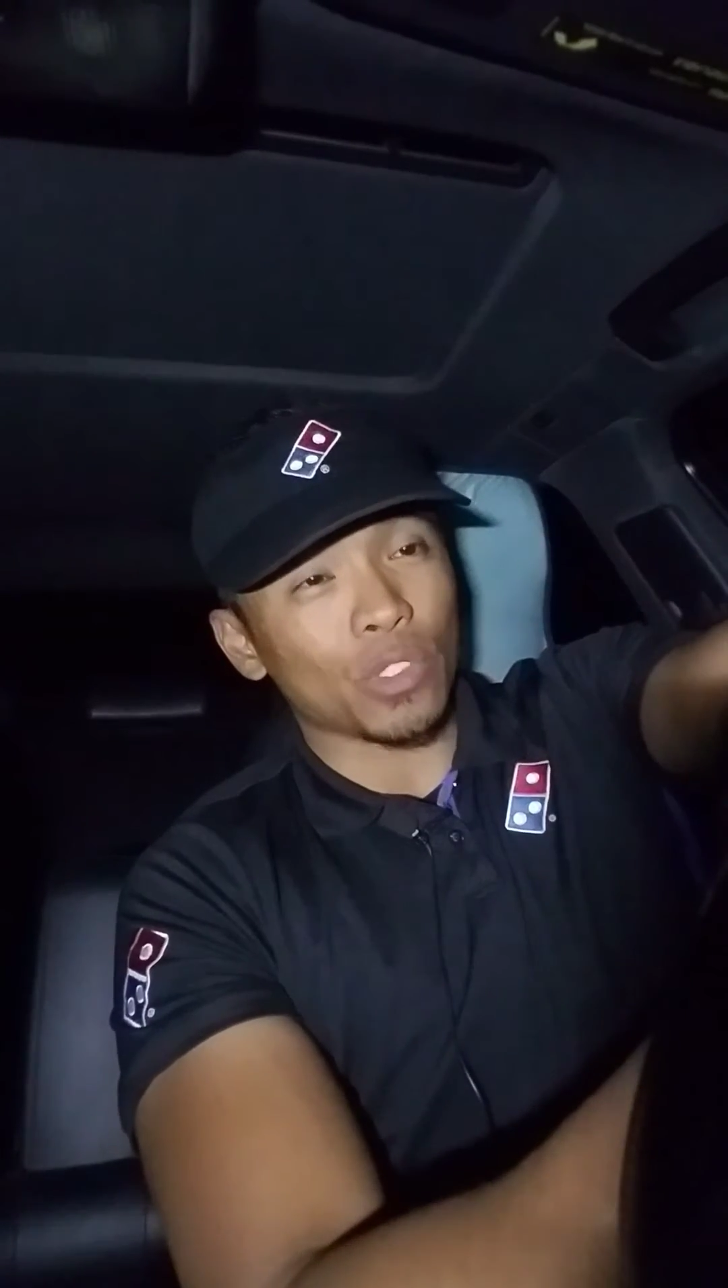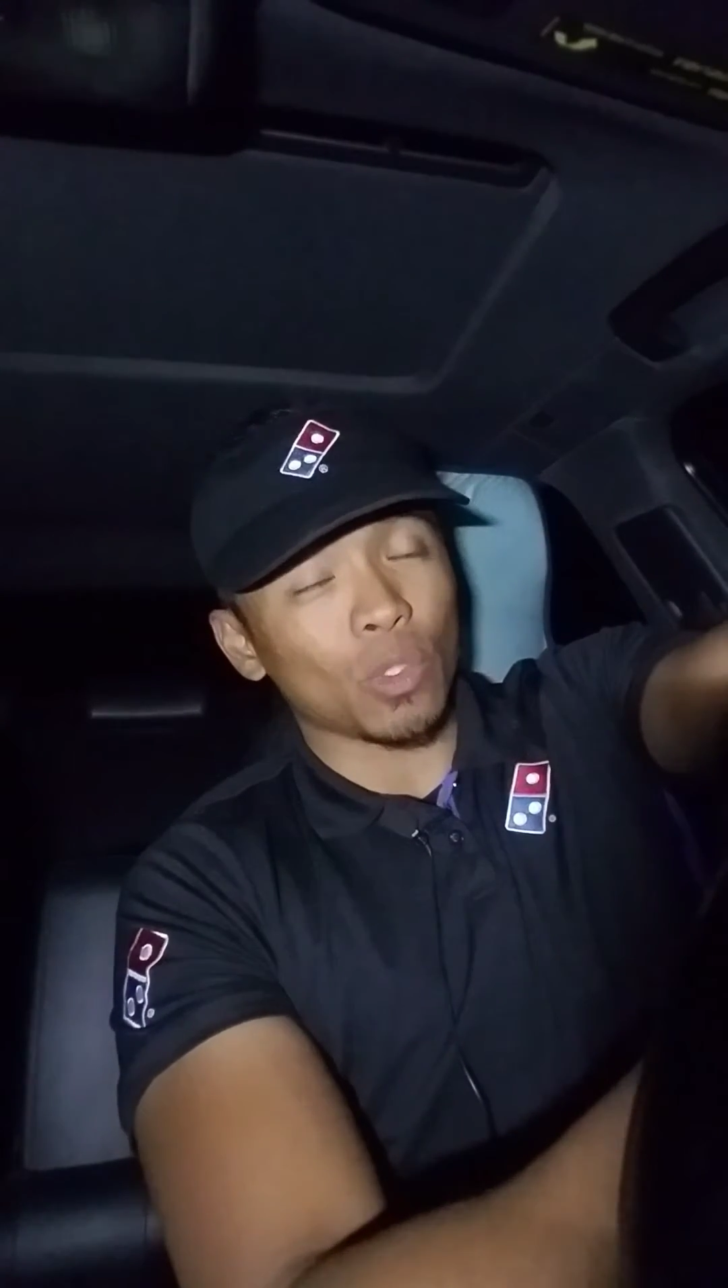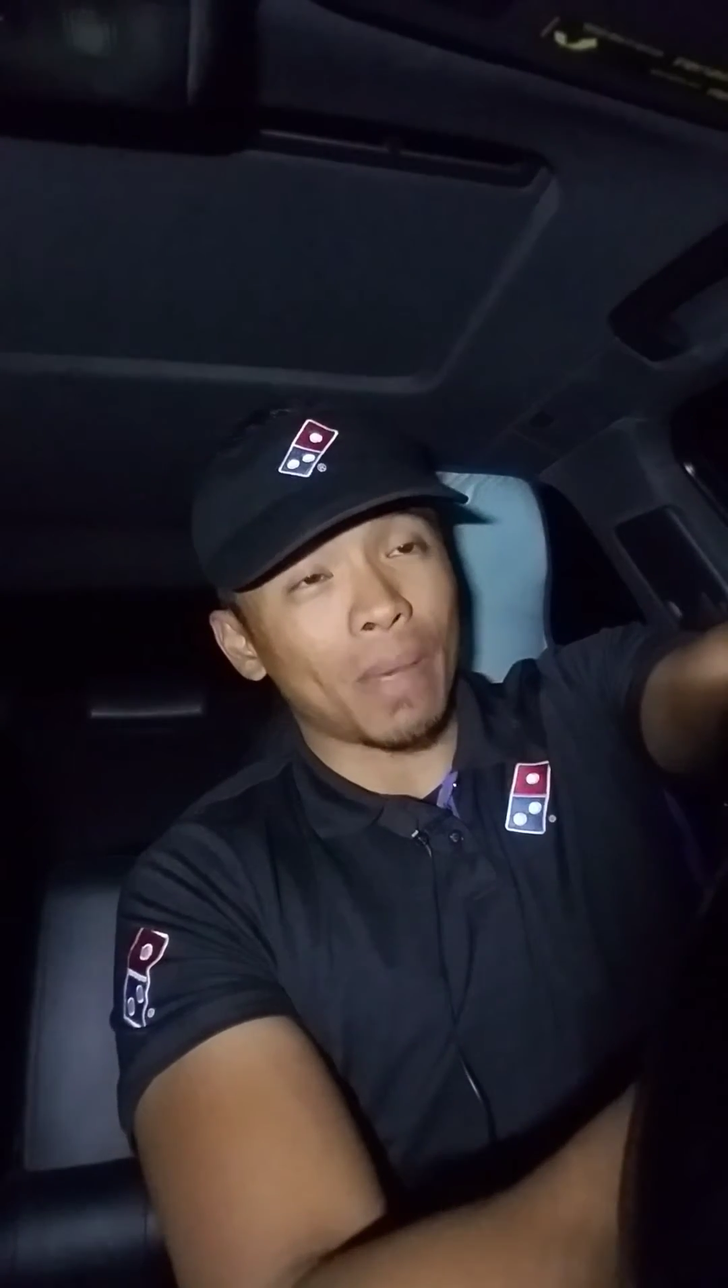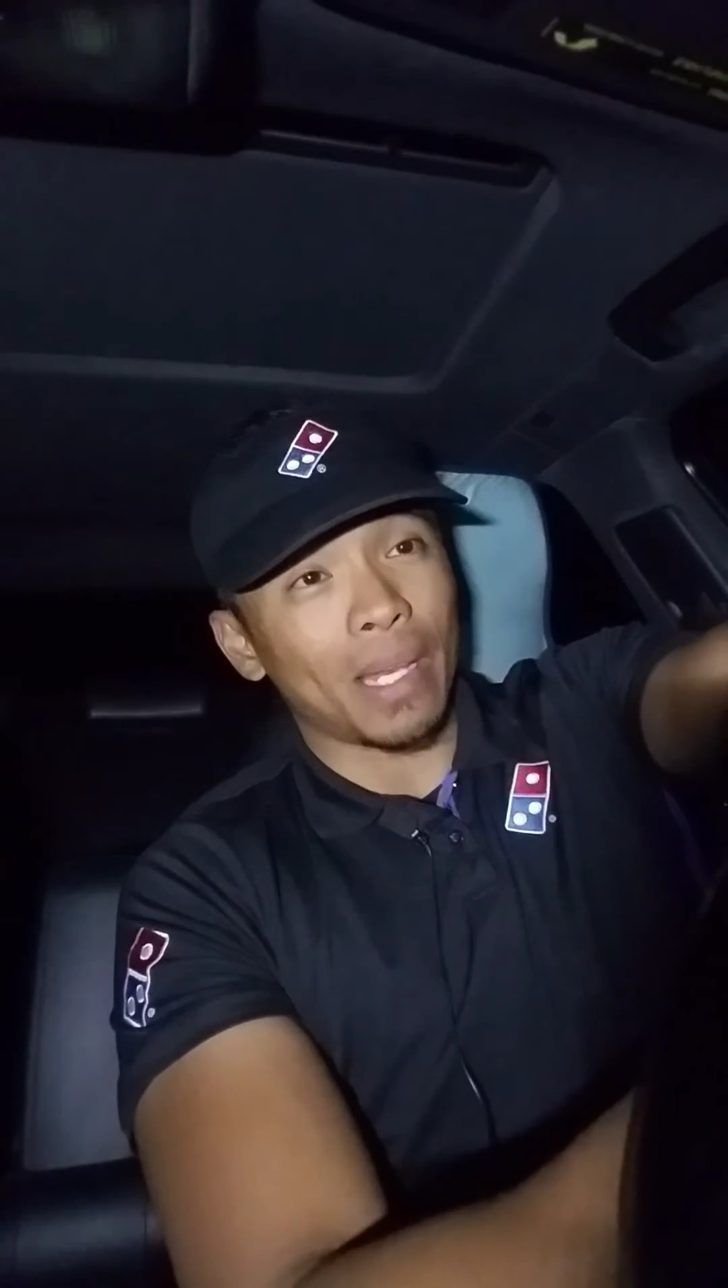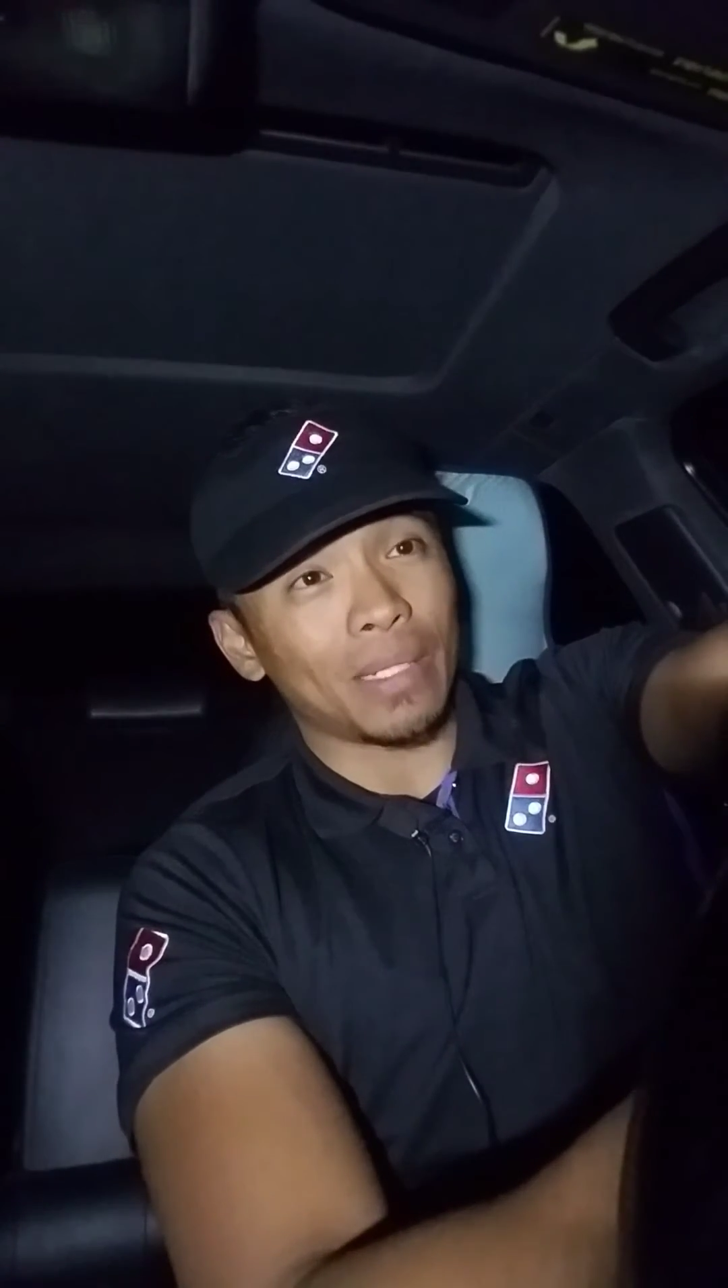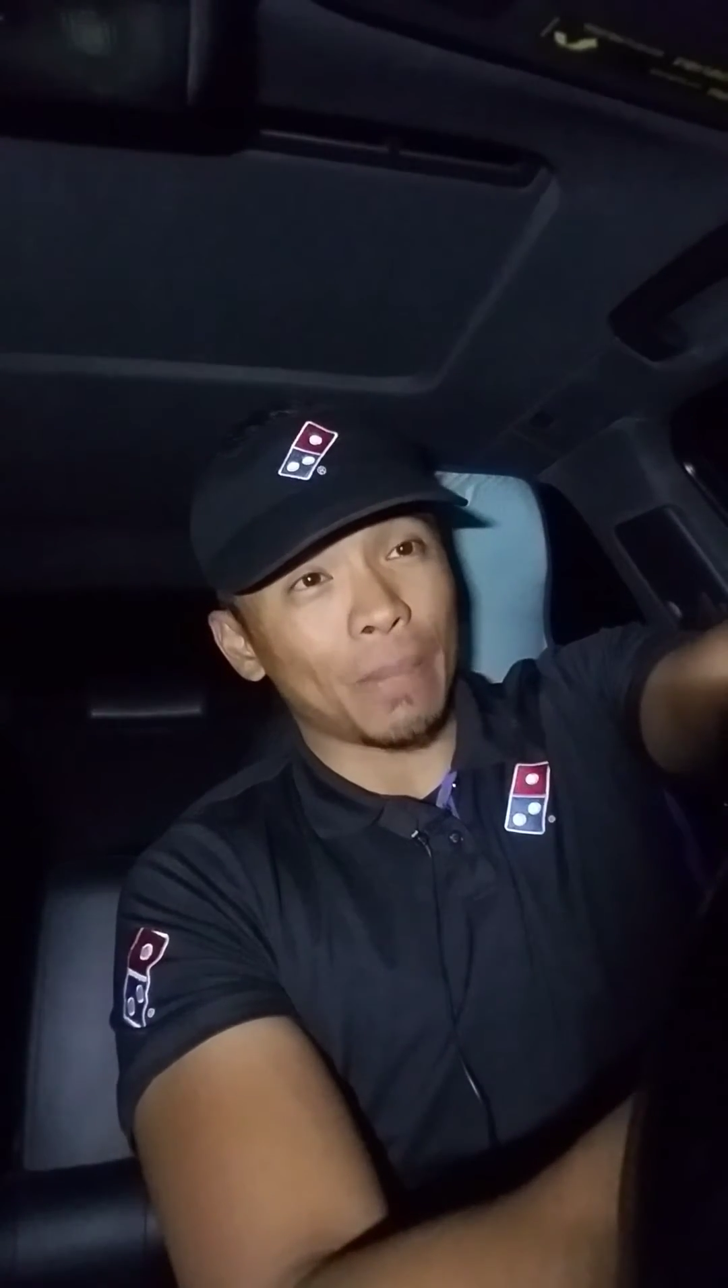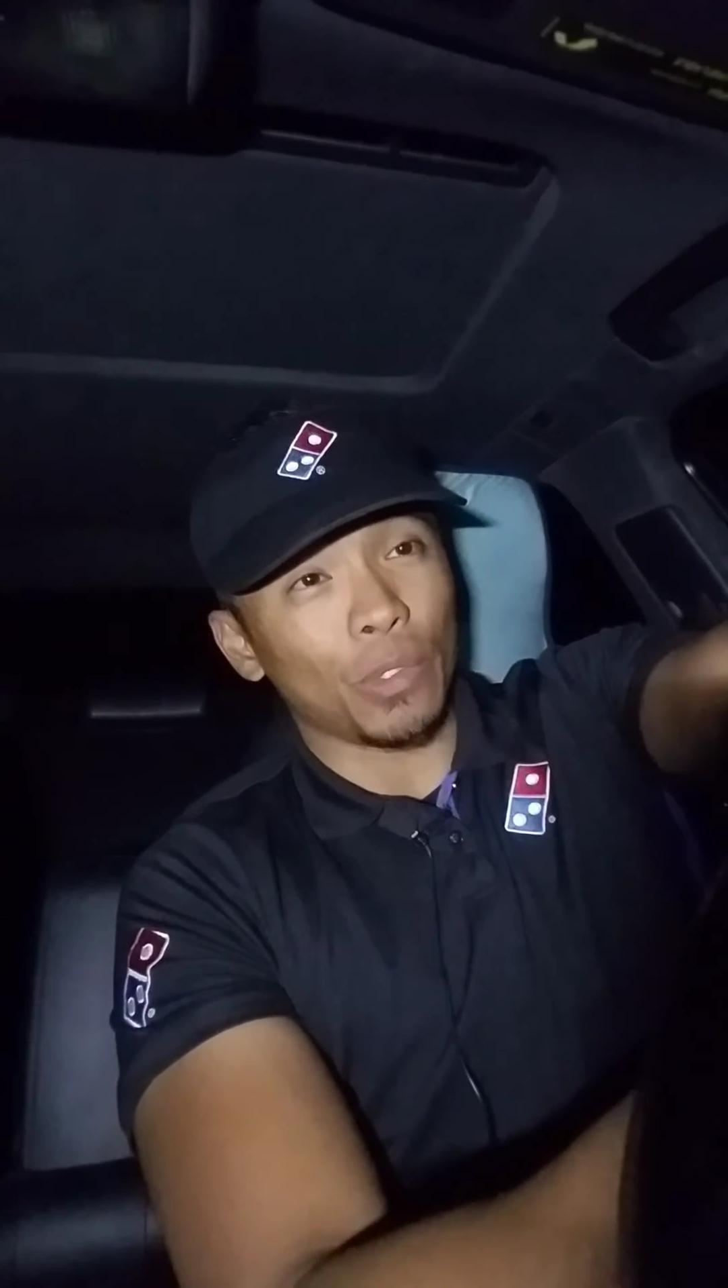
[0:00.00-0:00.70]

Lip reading: So by the time